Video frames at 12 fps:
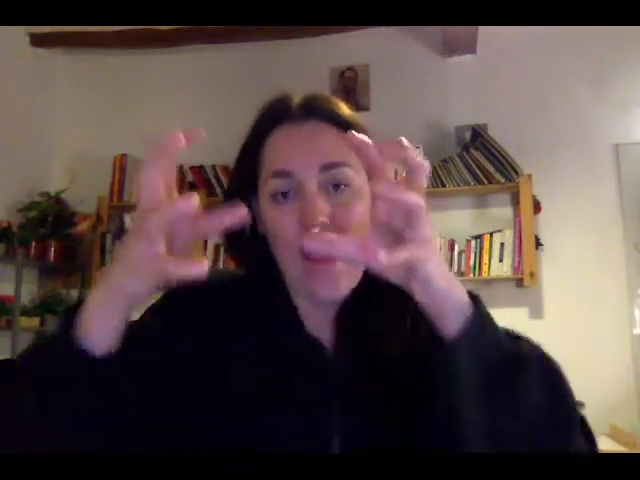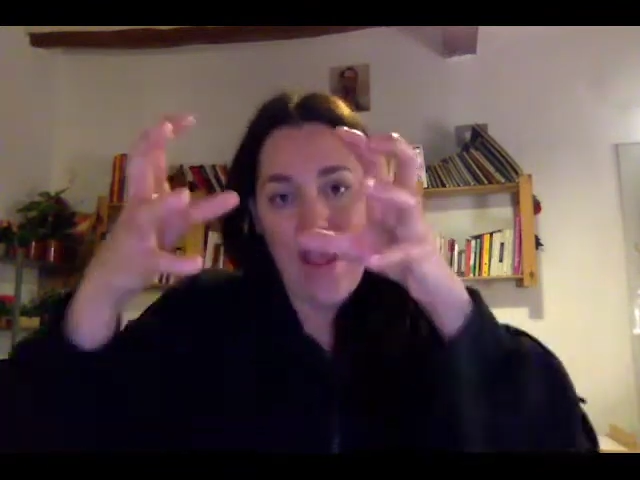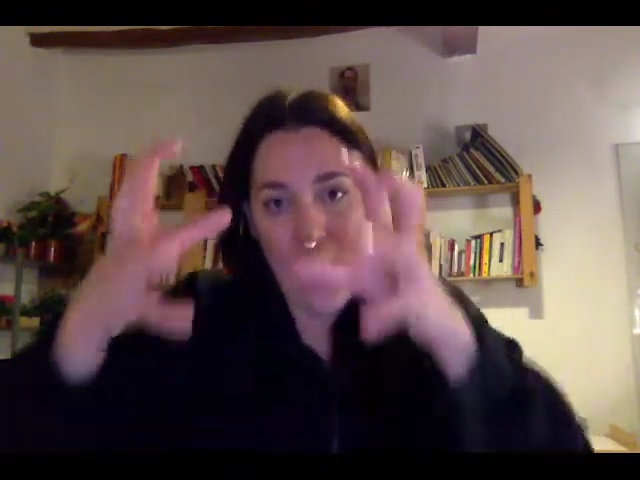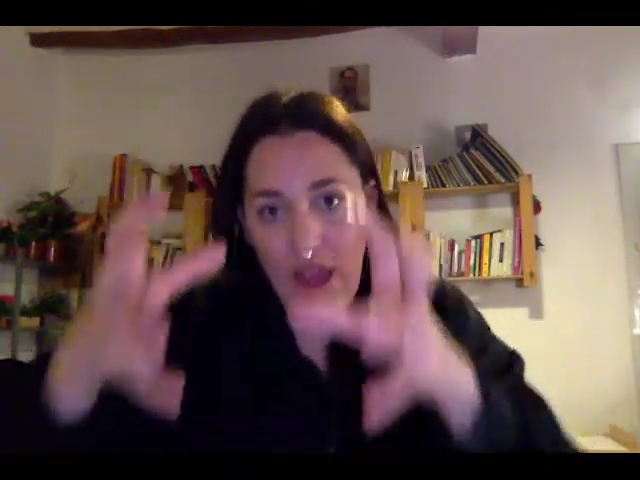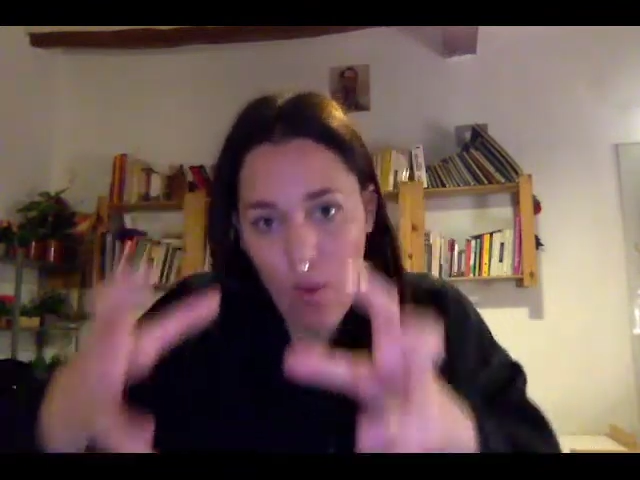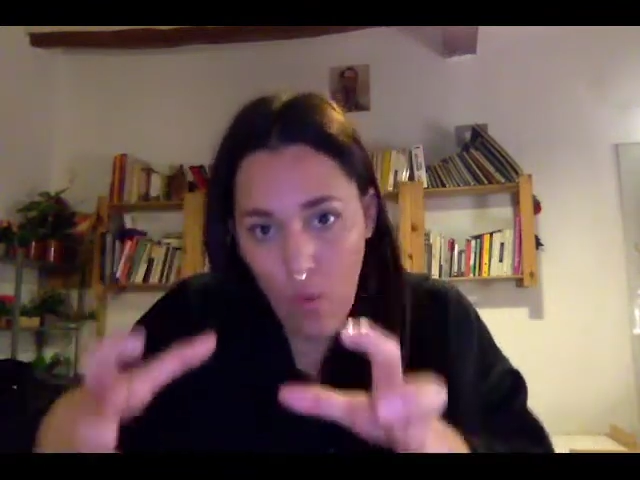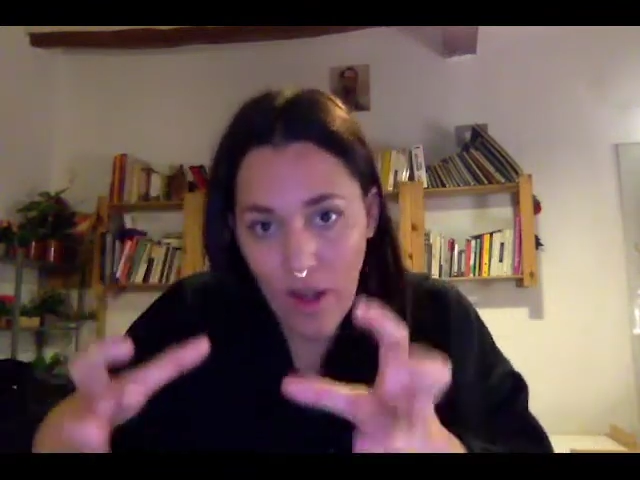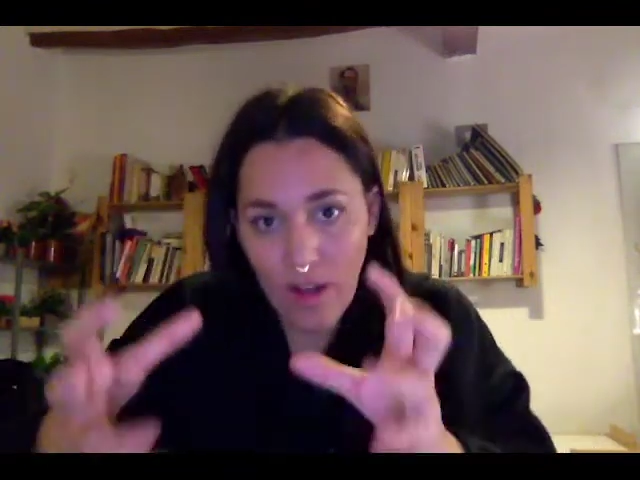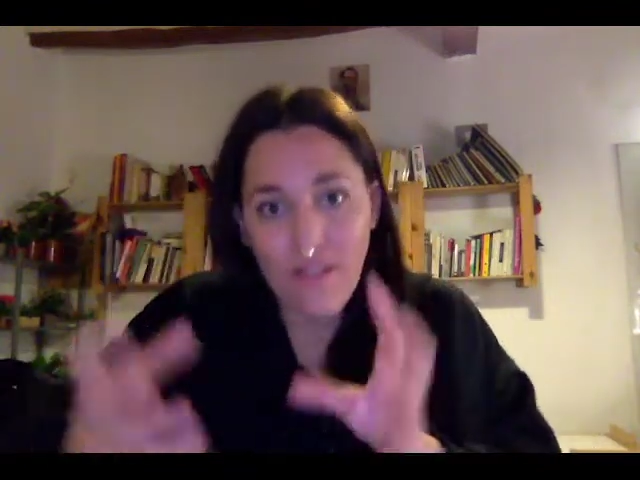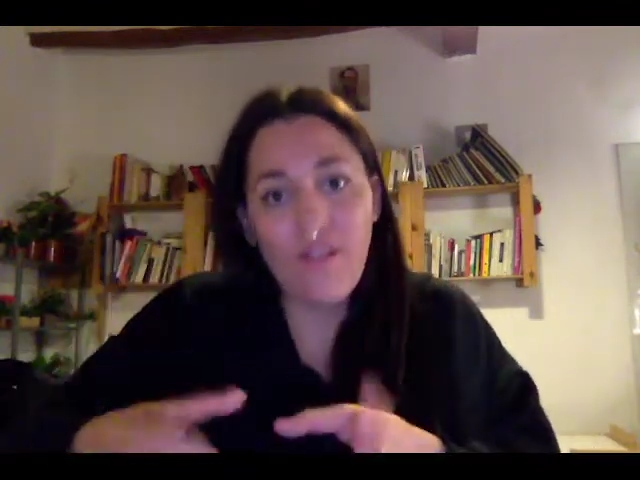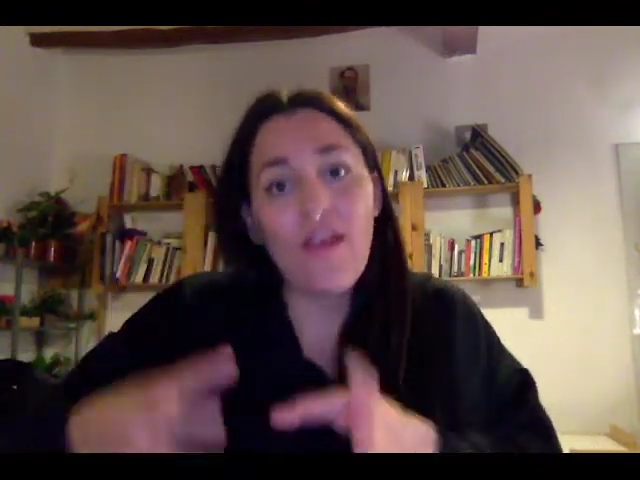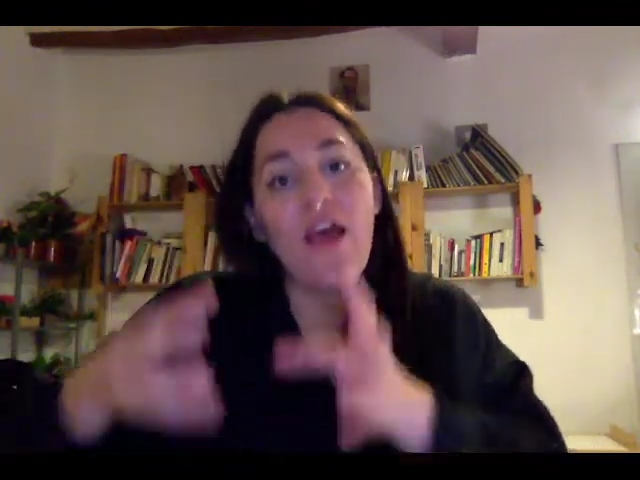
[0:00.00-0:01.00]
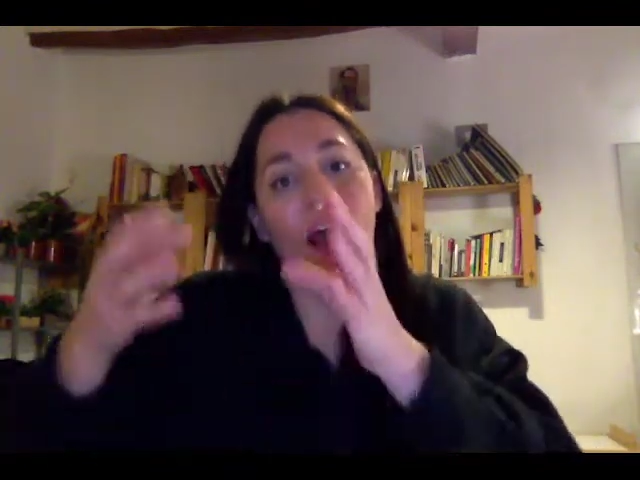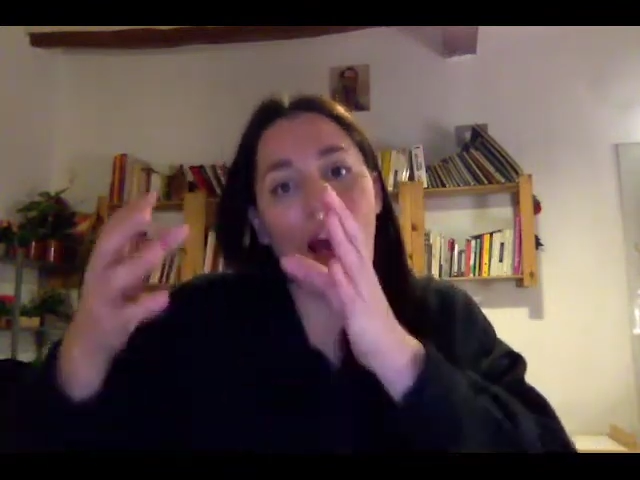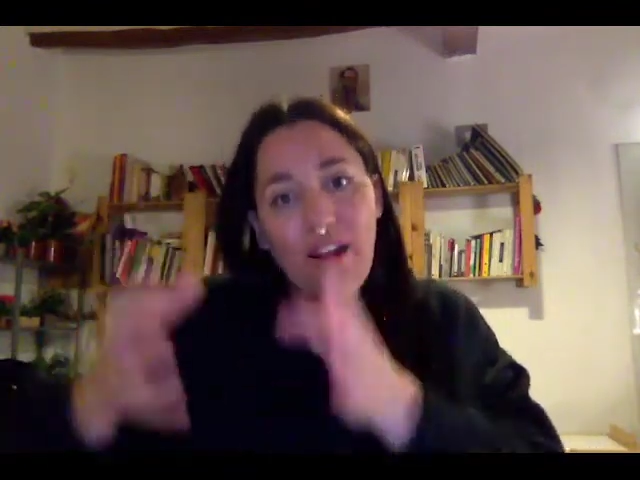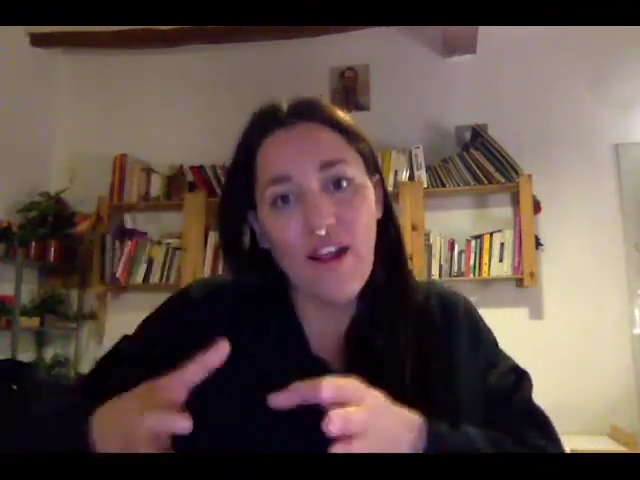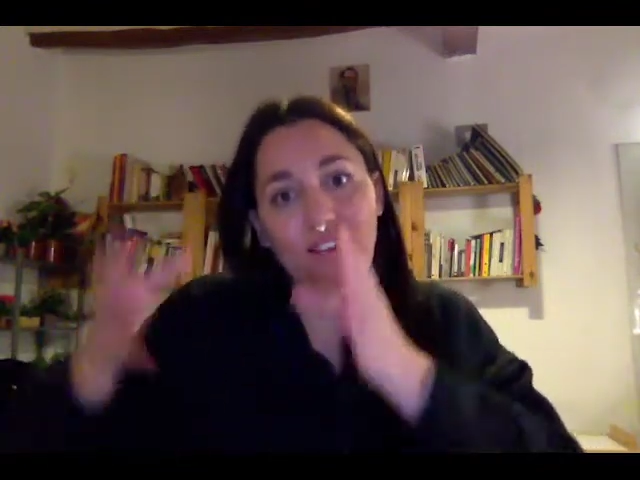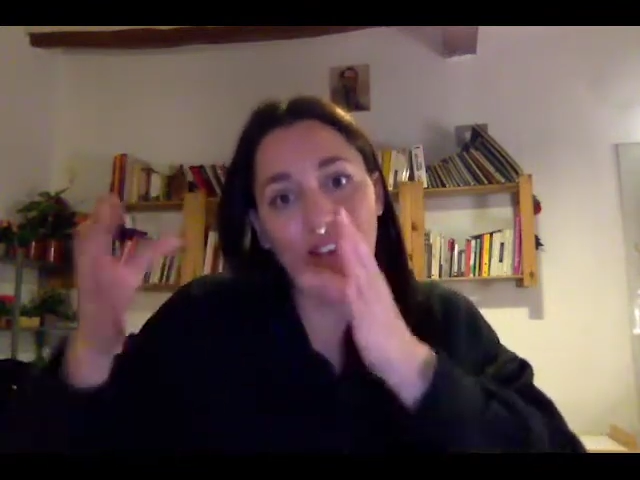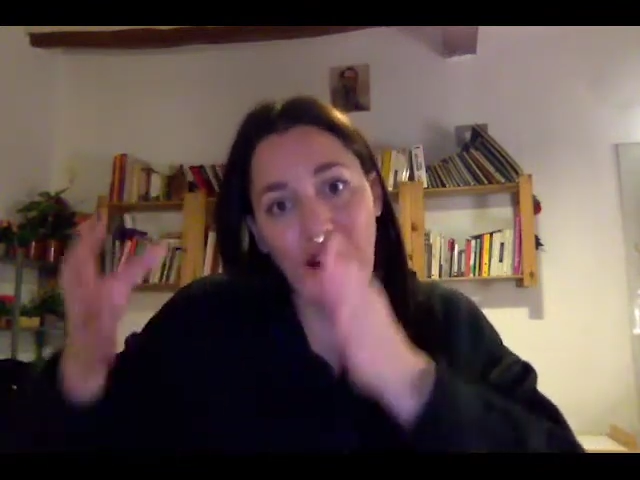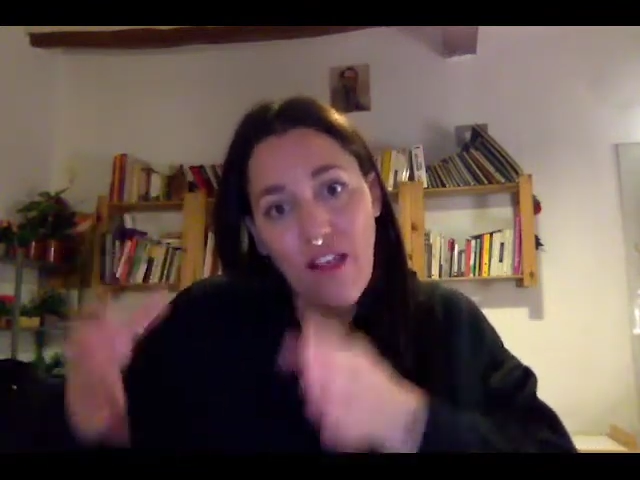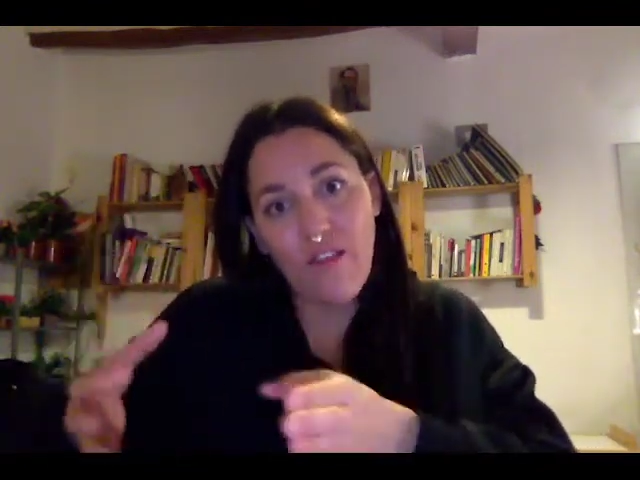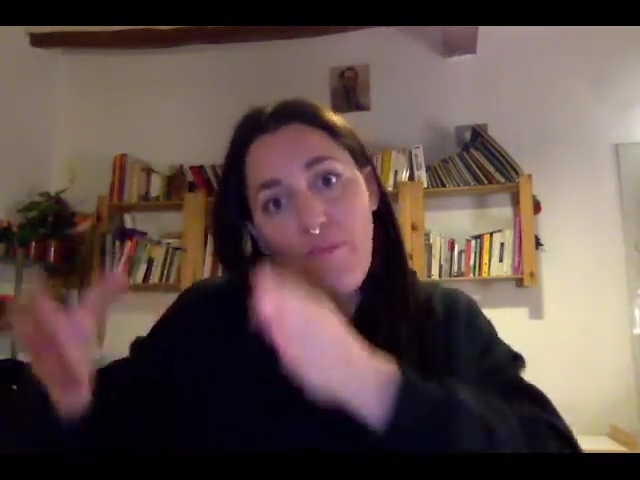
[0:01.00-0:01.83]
equals a racialized